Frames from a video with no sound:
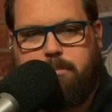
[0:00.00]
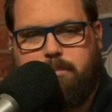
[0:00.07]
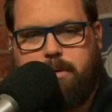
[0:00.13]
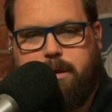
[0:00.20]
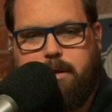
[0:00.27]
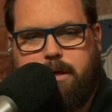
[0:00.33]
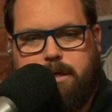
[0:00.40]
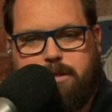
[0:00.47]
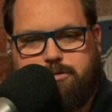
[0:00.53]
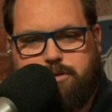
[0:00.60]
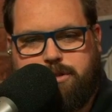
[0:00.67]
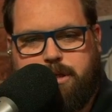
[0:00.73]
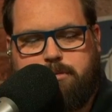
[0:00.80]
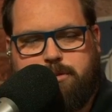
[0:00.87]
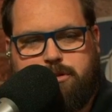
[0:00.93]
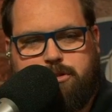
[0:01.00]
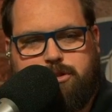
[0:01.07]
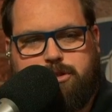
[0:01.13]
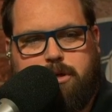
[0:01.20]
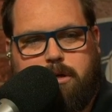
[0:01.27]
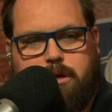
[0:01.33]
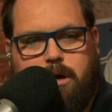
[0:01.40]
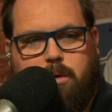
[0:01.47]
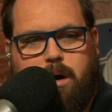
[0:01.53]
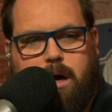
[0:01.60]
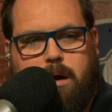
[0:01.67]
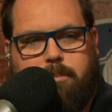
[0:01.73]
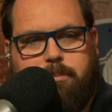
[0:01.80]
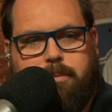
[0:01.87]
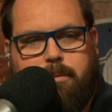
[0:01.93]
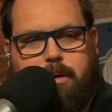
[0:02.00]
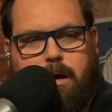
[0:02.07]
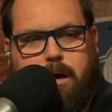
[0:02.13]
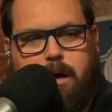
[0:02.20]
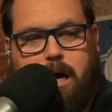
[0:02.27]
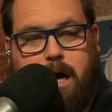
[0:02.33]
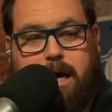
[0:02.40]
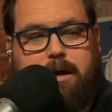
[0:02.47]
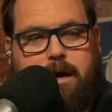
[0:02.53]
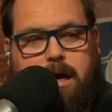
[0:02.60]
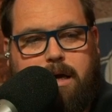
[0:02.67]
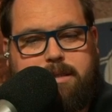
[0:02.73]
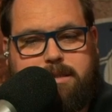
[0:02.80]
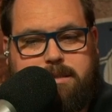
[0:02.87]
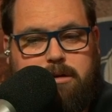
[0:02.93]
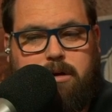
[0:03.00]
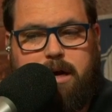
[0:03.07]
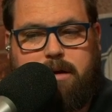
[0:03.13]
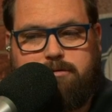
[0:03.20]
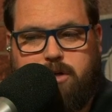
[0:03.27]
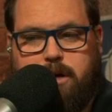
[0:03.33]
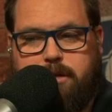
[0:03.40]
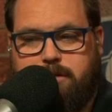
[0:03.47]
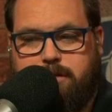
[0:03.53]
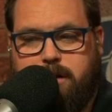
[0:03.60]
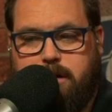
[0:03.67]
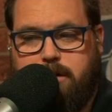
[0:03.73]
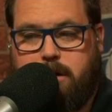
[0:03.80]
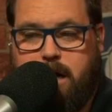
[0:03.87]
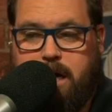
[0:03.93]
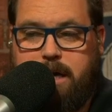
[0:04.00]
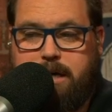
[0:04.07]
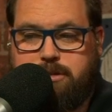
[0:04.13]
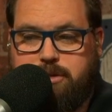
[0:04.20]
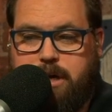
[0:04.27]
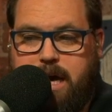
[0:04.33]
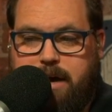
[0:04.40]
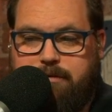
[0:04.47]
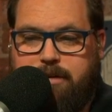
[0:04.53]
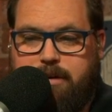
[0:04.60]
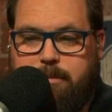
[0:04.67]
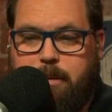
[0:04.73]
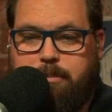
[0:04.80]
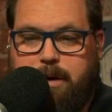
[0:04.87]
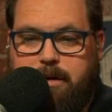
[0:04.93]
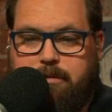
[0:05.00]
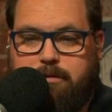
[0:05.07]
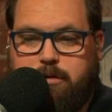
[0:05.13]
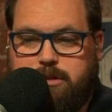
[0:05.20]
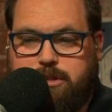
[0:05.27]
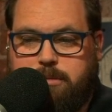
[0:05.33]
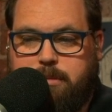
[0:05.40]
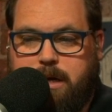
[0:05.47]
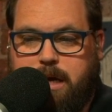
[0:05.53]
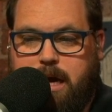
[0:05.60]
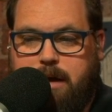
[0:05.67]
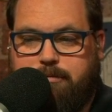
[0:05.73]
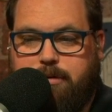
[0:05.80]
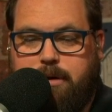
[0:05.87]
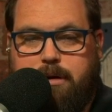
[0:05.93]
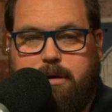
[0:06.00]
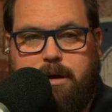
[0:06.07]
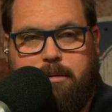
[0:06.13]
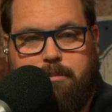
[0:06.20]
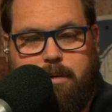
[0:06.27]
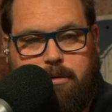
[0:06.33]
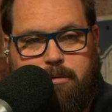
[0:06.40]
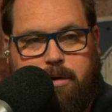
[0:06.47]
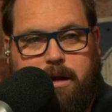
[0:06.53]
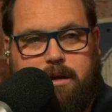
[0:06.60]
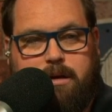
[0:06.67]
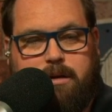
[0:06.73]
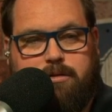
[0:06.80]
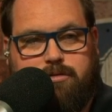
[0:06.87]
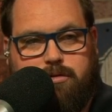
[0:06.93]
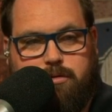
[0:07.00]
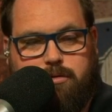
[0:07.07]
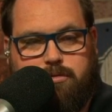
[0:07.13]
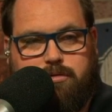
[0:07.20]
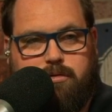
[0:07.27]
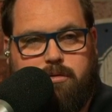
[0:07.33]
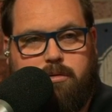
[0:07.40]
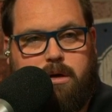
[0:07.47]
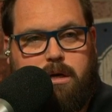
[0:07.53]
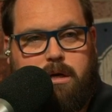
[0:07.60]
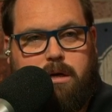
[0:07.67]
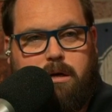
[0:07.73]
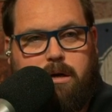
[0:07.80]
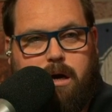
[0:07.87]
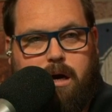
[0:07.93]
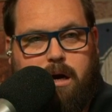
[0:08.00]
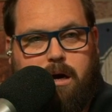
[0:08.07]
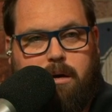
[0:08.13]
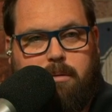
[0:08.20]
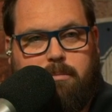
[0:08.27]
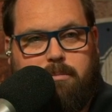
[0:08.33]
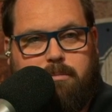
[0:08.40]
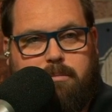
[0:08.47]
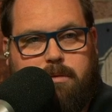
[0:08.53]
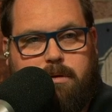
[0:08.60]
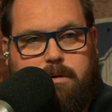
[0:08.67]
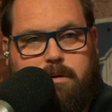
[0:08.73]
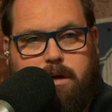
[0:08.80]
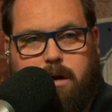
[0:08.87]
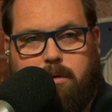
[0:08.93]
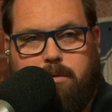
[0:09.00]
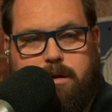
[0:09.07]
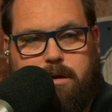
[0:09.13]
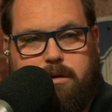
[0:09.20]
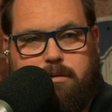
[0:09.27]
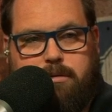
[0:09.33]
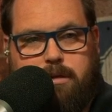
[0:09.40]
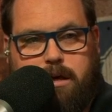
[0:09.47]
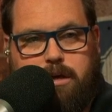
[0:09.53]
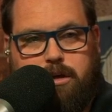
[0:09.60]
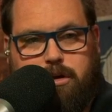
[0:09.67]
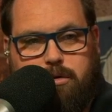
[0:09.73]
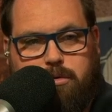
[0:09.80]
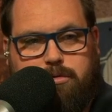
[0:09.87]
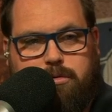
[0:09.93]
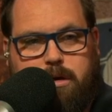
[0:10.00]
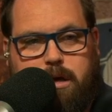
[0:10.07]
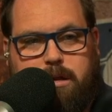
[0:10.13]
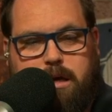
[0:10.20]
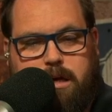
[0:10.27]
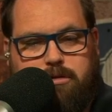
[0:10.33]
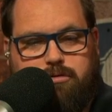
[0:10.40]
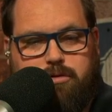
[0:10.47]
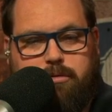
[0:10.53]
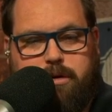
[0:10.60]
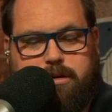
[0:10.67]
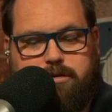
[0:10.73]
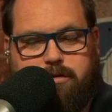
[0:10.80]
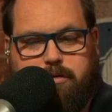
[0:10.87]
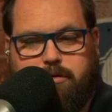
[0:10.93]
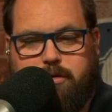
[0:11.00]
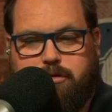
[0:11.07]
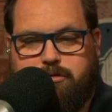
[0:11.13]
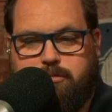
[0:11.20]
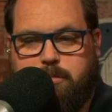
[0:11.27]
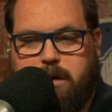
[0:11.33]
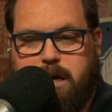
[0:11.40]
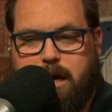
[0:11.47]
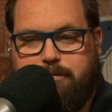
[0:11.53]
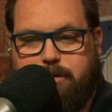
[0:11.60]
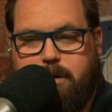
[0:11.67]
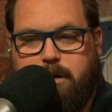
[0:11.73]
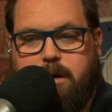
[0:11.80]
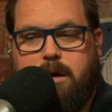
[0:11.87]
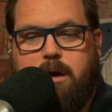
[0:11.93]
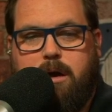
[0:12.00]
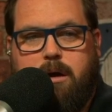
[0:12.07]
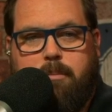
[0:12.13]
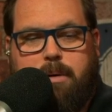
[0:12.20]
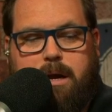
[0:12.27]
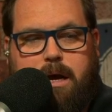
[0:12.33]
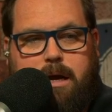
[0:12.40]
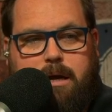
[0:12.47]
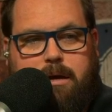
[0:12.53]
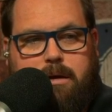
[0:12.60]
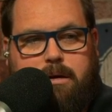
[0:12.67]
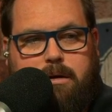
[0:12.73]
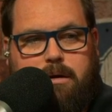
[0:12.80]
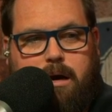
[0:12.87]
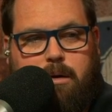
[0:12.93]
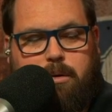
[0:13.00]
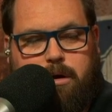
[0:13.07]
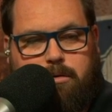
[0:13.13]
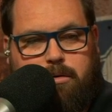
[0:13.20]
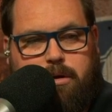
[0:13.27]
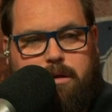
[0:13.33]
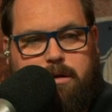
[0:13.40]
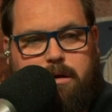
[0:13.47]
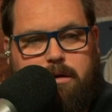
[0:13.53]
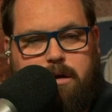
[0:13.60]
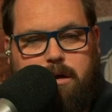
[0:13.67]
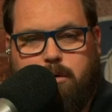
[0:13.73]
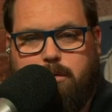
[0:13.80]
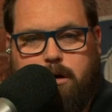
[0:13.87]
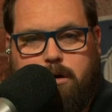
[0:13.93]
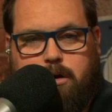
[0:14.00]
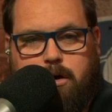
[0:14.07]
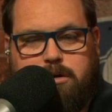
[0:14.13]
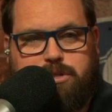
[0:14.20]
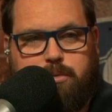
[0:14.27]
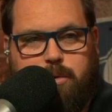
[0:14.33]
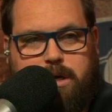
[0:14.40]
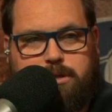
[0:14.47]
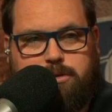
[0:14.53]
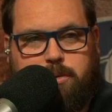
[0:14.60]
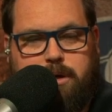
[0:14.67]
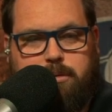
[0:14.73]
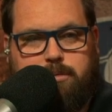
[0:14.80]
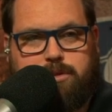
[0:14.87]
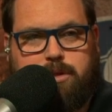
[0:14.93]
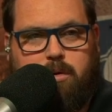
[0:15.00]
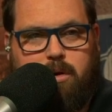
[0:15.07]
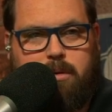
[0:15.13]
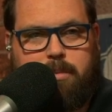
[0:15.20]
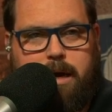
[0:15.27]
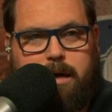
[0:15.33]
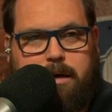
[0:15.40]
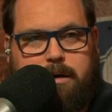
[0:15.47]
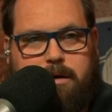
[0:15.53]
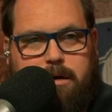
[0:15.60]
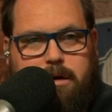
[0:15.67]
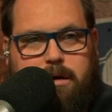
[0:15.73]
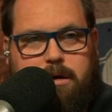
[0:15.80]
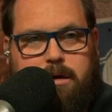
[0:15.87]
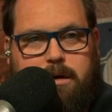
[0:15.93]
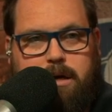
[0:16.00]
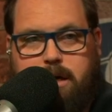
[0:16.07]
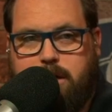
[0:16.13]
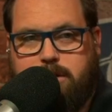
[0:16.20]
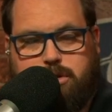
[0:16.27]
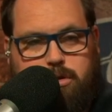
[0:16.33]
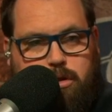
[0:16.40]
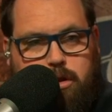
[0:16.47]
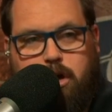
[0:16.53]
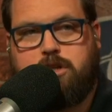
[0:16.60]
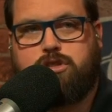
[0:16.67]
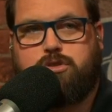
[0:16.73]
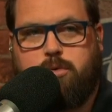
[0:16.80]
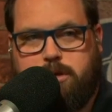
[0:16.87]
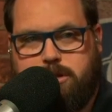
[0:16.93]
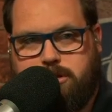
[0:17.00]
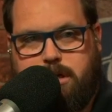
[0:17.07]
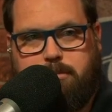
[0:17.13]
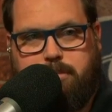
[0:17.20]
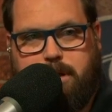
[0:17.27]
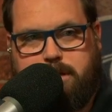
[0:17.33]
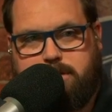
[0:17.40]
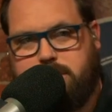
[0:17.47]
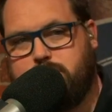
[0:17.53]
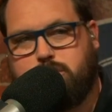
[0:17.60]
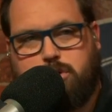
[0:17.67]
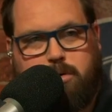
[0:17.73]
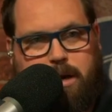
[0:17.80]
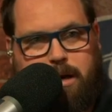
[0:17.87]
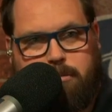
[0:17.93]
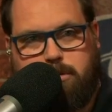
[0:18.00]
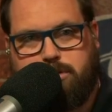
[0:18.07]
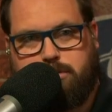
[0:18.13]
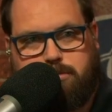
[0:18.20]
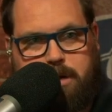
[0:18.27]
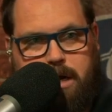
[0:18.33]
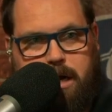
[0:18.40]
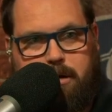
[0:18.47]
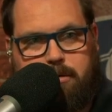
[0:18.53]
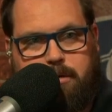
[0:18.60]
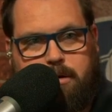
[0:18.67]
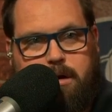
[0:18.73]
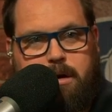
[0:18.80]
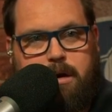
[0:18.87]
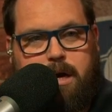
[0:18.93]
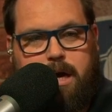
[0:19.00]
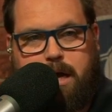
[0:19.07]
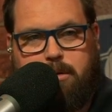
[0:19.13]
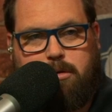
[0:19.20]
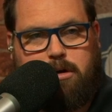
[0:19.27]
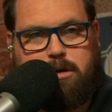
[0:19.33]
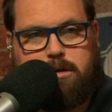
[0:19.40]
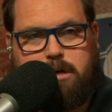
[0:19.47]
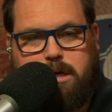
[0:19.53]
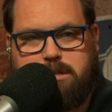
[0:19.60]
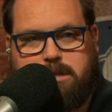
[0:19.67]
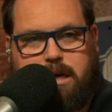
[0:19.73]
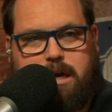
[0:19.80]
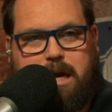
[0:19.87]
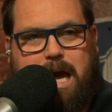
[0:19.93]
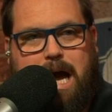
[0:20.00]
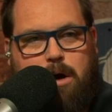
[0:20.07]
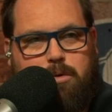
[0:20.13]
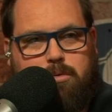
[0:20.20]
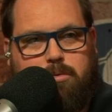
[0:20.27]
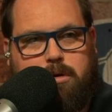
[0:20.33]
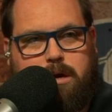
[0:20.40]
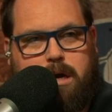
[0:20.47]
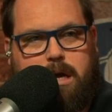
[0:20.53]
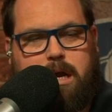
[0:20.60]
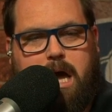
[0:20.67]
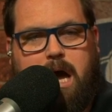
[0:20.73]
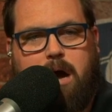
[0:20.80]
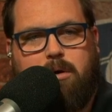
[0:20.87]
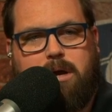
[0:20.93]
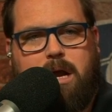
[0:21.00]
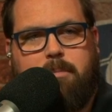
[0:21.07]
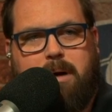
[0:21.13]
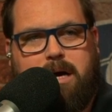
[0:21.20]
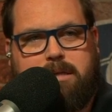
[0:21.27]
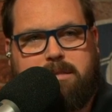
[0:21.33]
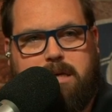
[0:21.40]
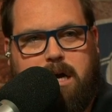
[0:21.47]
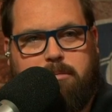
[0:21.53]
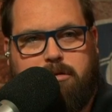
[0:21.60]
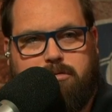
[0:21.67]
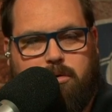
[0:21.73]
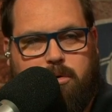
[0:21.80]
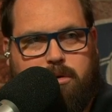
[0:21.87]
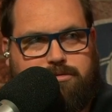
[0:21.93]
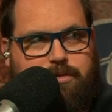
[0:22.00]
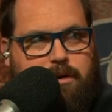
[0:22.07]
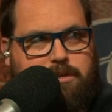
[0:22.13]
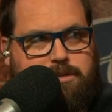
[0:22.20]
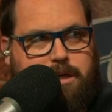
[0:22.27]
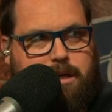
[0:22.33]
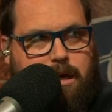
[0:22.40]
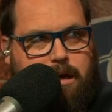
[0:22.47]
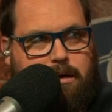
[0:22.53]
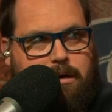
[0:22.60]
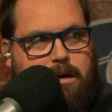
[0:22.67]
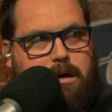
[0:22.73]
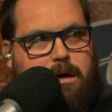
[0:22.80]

completely. His receptions should go up. Uh, I I still have Jonathan Taylor. I actually have him above Christian McCaffrey in my rankings due to um, you know, the the youth and the injury risk of Christian McCaffrey. But I I would agree that you know, look, Carson Wentz when he was the quarterback, he looks to extend plays. He scrambles around and look. He's like, how can how can I buy time to throw it as far as I can?